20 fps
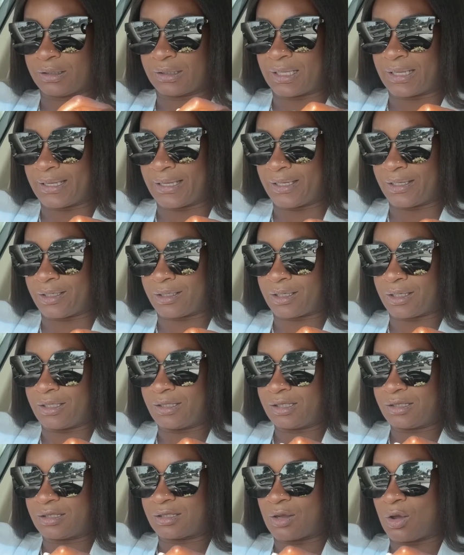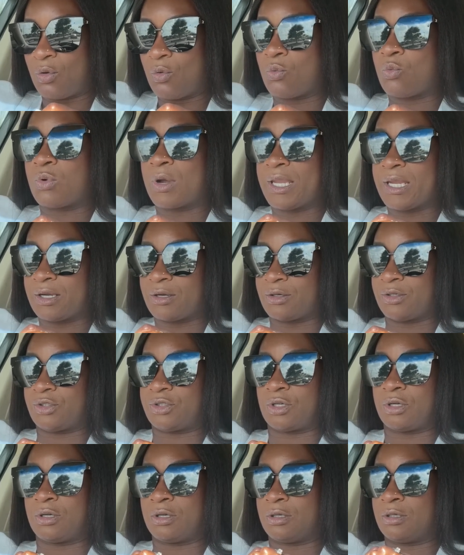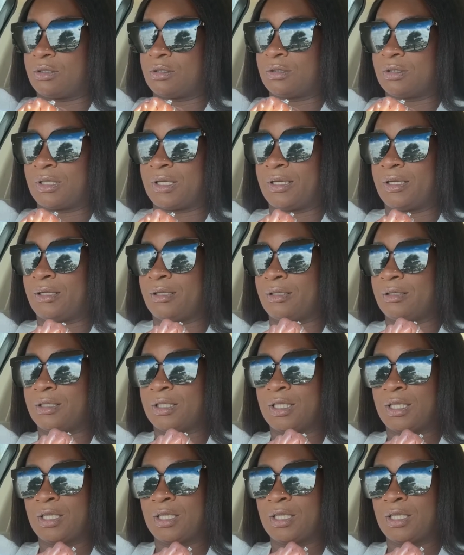Like, it's so weird, y'all. Like,